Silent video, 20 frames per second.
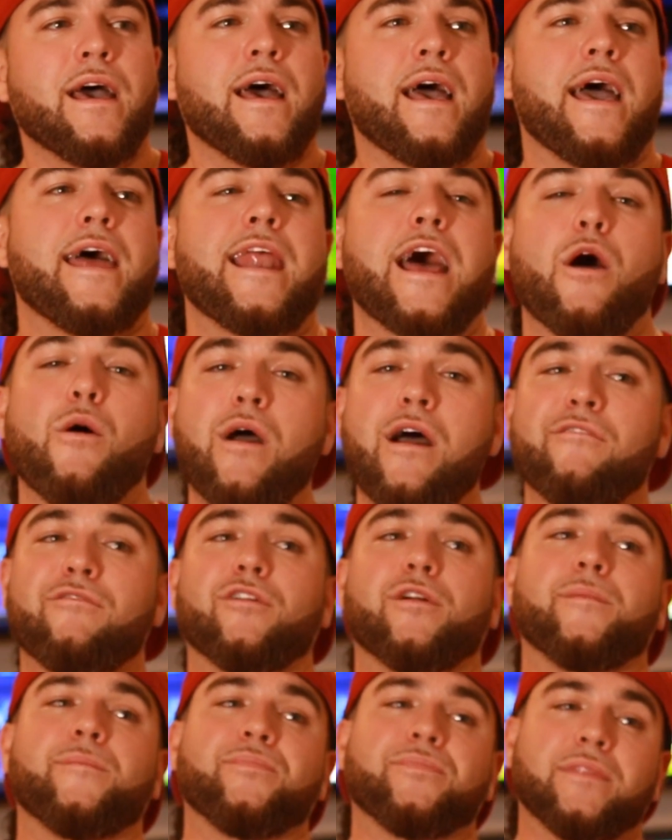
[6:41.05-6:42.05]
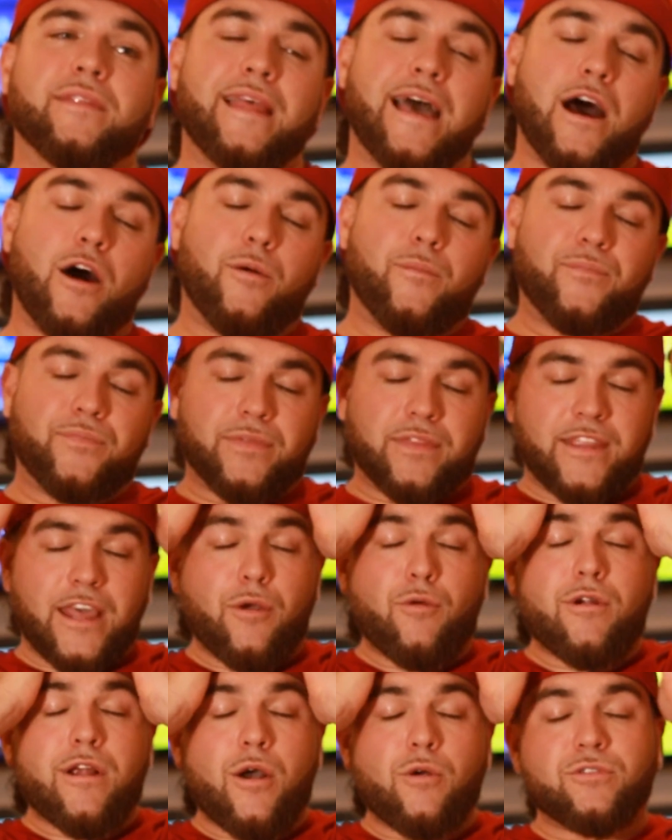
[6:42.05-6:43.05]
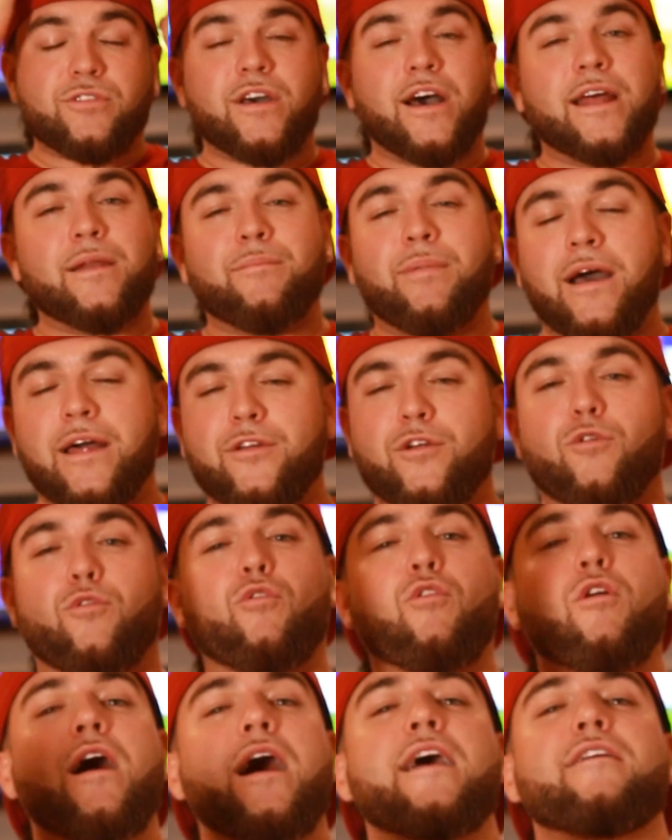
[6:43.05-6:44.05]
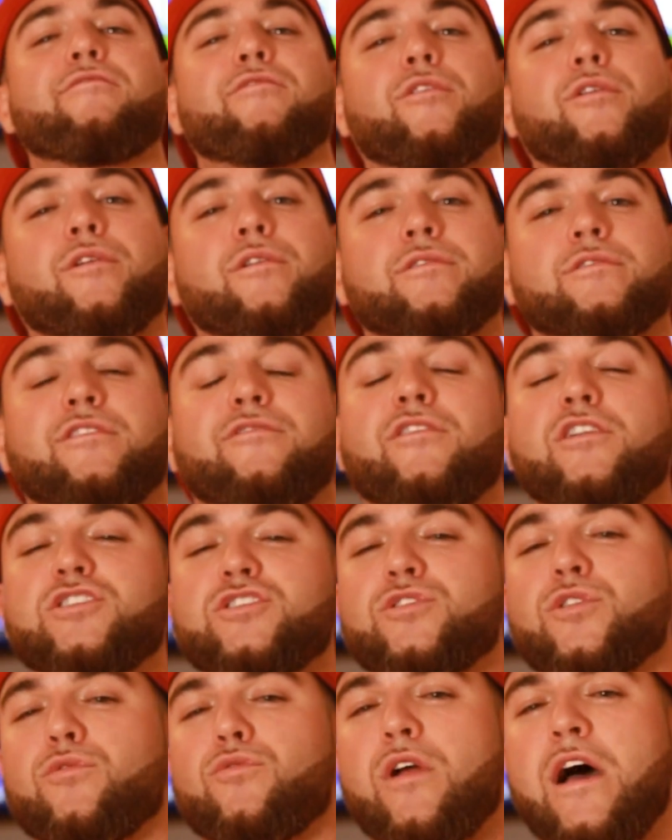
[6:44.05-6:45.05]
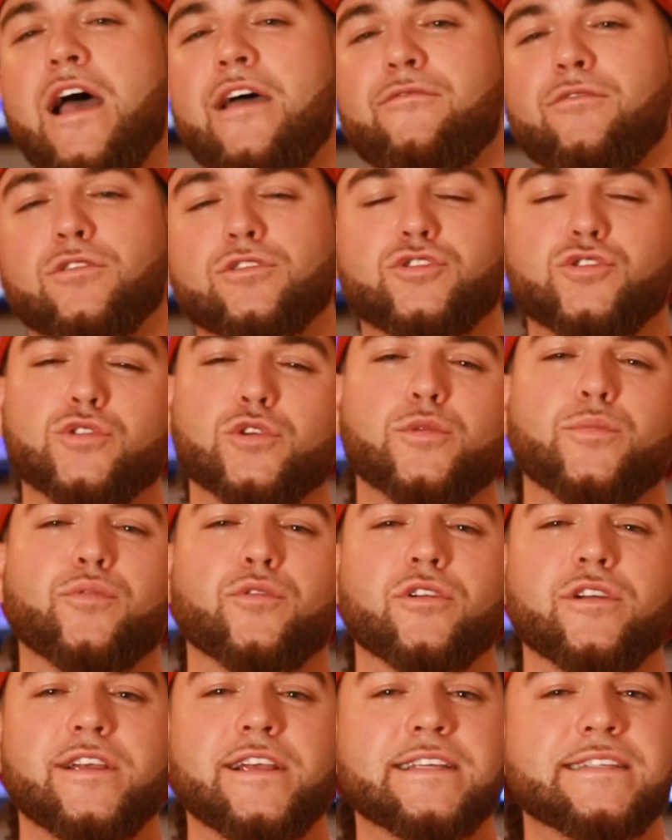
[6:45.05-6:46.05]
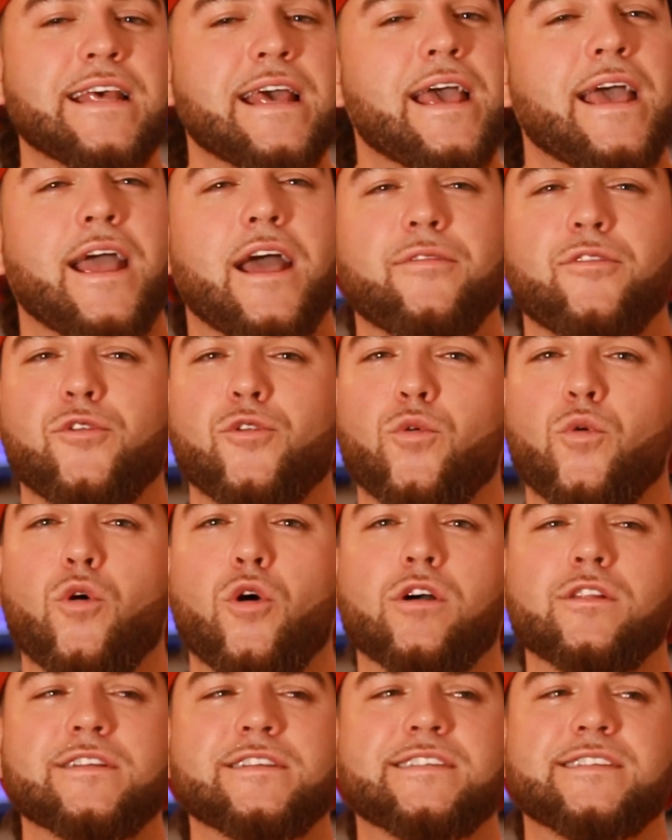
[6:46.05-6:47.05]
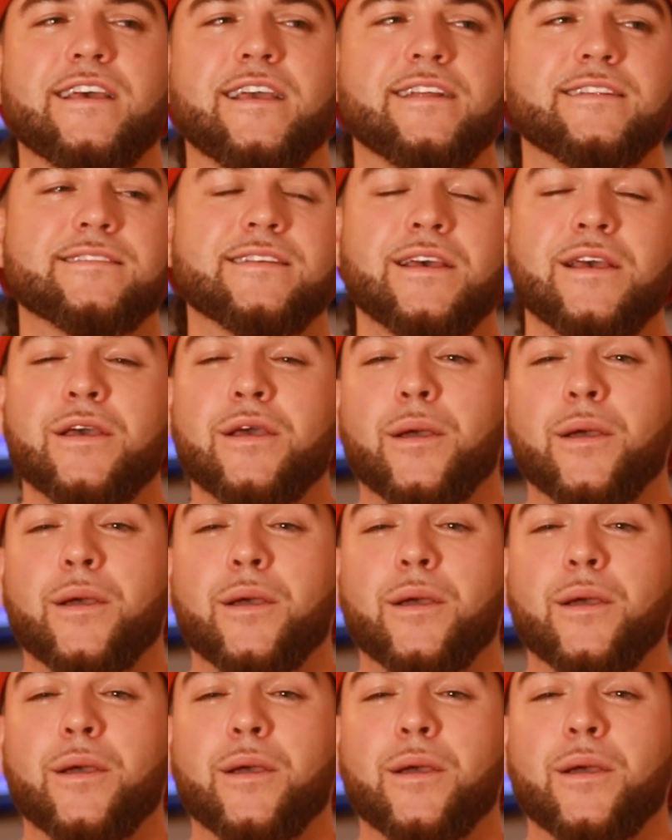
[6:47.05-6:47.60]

And however, now, they were outdone by their rival, divisional rival Drew Brees and the New Orleans Saints.